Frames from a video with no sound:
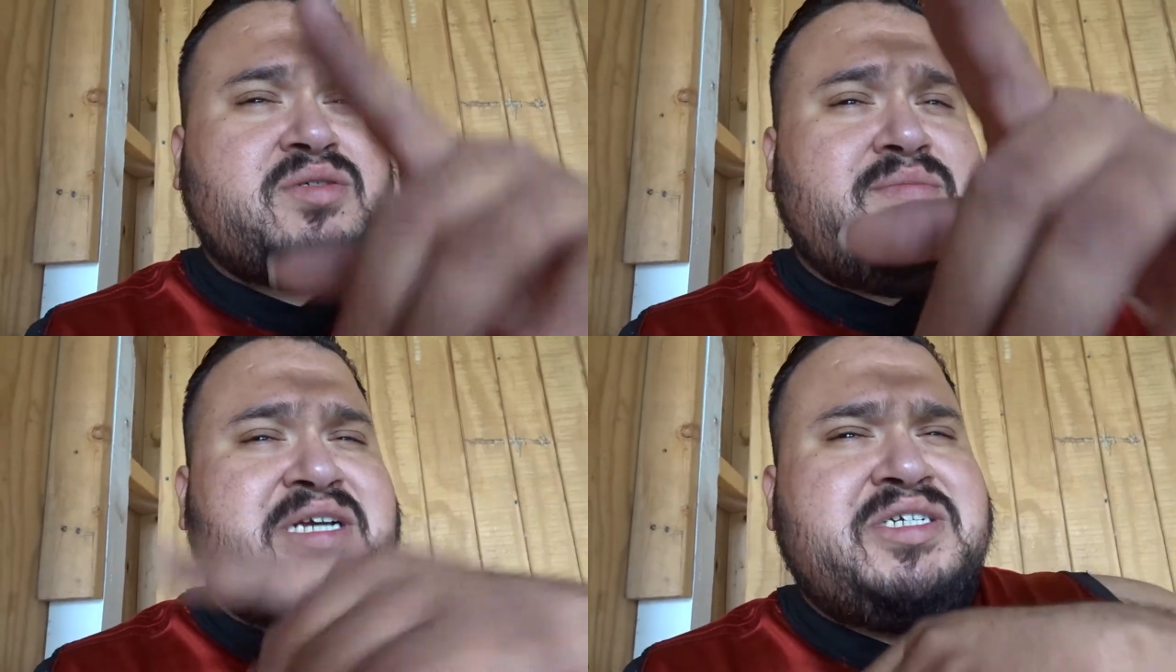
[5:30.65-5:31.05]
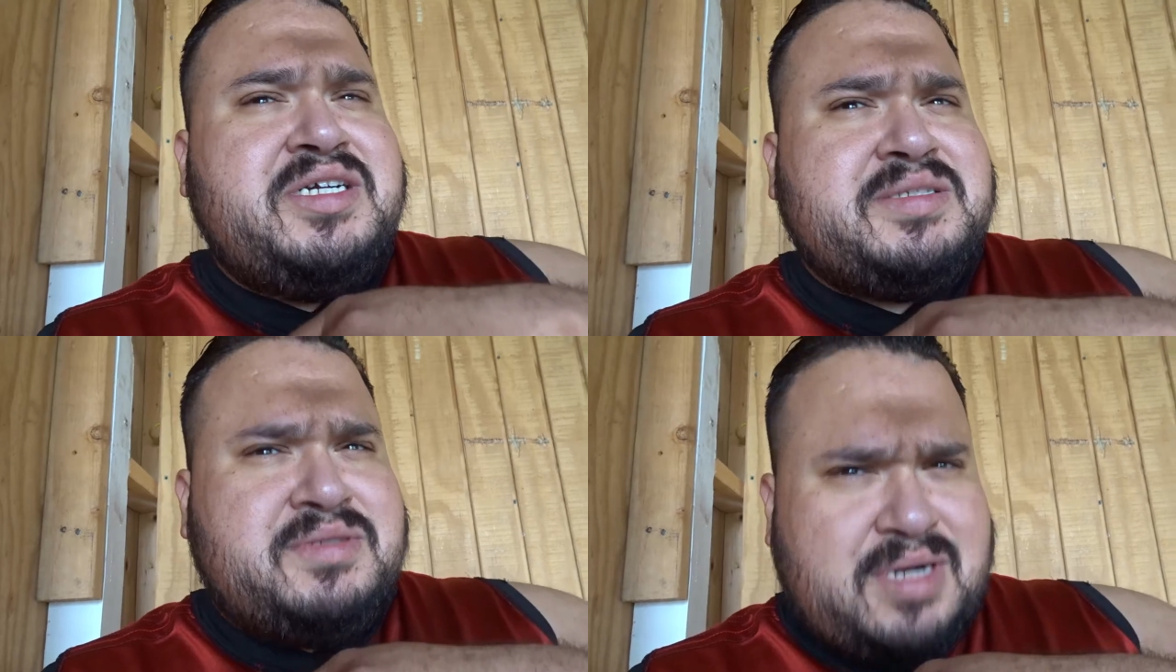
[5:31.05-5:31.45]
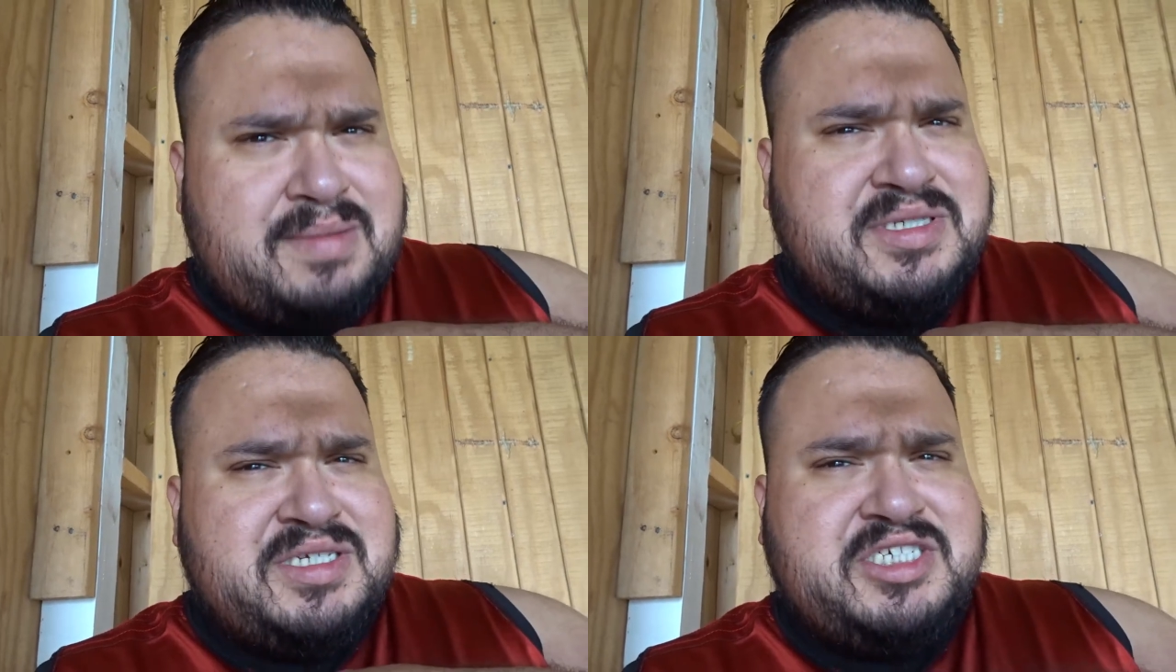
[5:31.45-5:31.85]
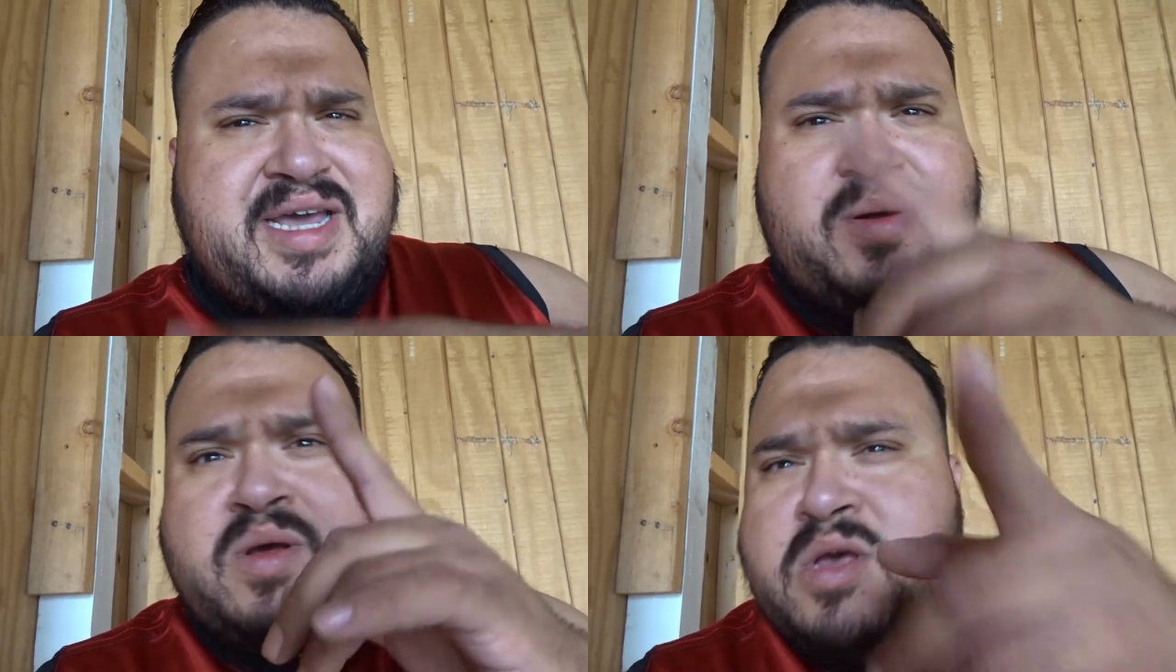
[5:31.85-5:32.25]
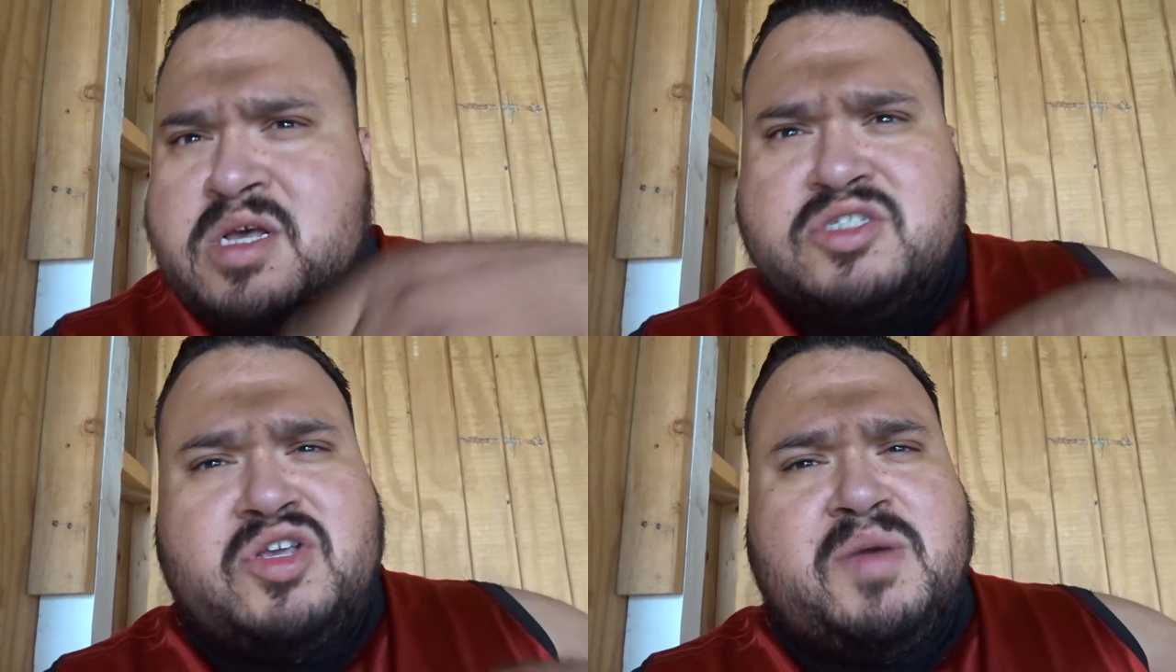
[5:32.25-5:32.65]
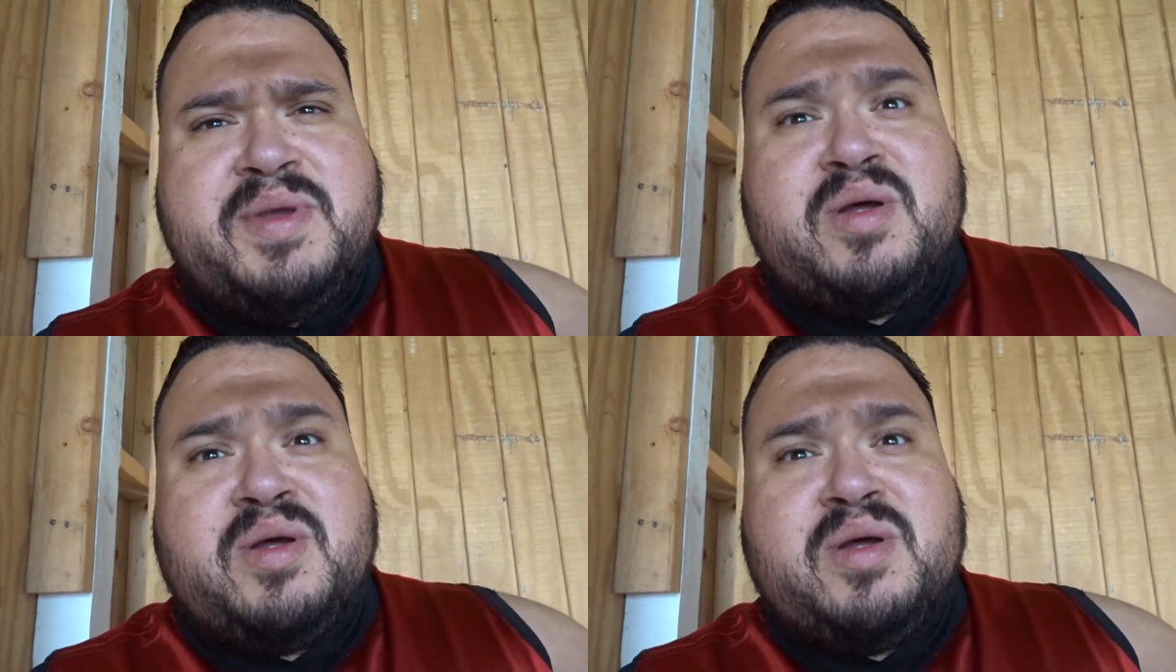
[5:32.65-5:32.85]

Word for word: So make sure you subscribe to the channel so you can be